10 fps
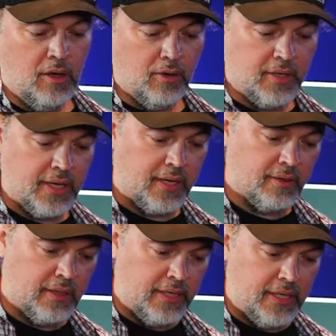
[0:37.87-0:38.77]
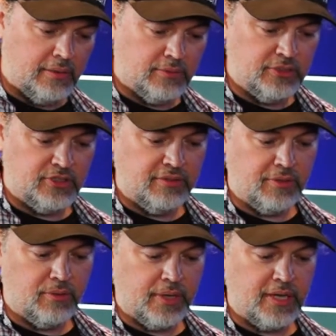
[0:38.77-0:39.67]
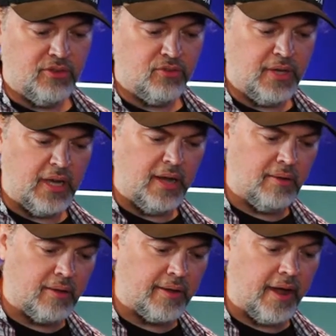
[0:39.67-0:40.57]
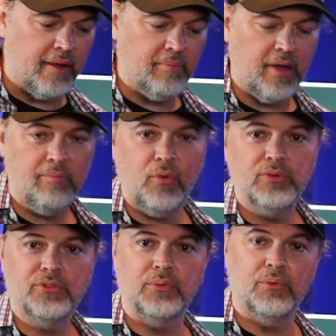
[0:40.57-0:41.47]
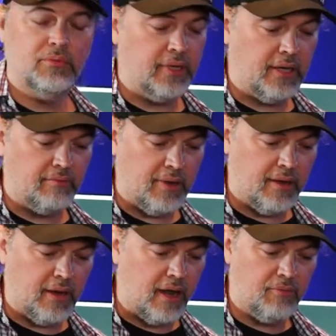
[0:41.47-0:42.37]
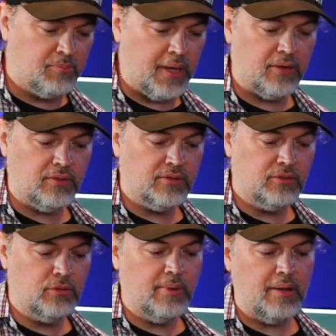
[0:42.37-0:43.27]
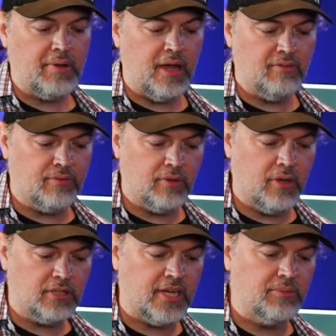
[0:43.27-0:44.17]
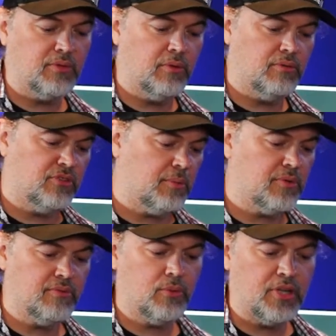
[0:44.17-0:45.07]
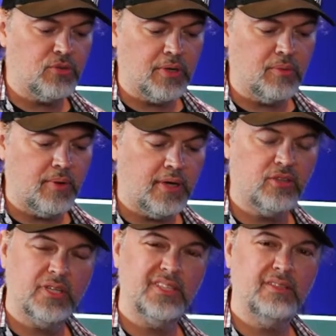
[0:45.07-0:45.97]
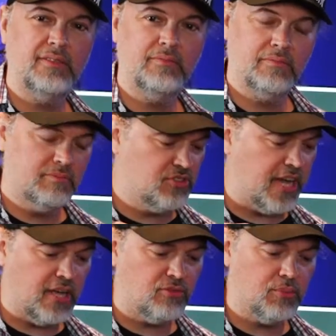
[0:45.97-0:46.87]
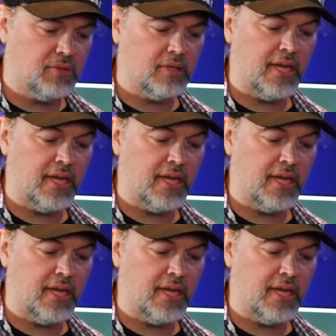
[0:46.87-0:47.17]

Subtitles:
Okay. We'll just give you a quick history. I'm old school, right? And I was pedals and tube amp guy for a long time. So summer of 2021, I took a chance with the